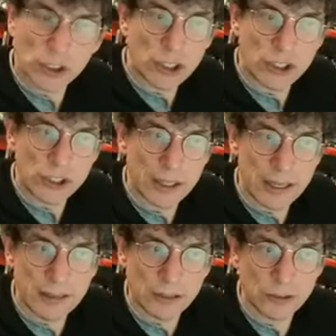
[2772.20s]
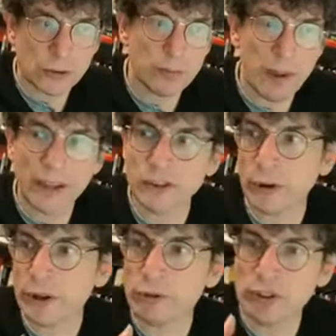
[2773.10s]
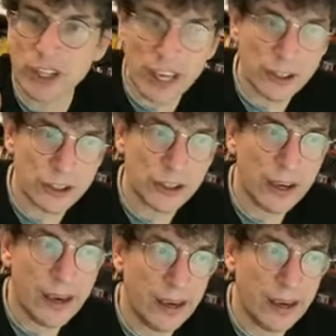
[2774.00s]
Just make sure you teach